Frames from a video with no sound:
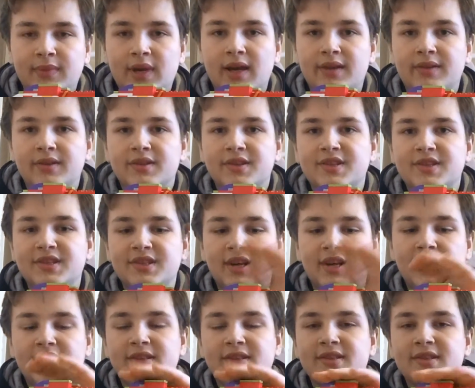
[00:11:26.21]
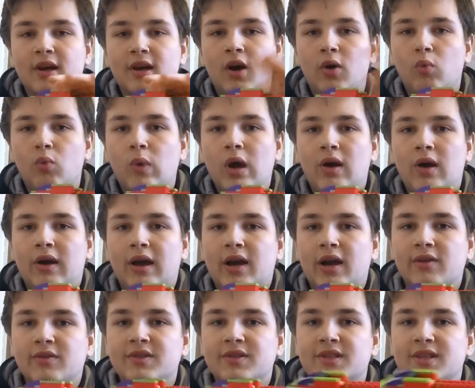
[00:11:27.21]
and the sights are well
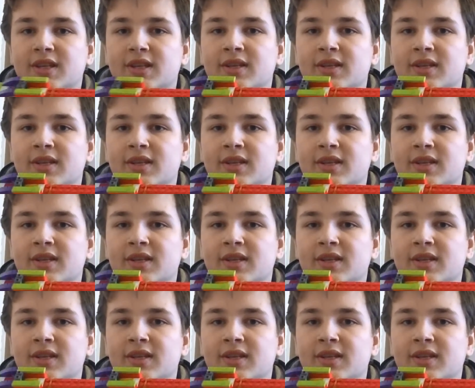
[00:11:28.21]
housed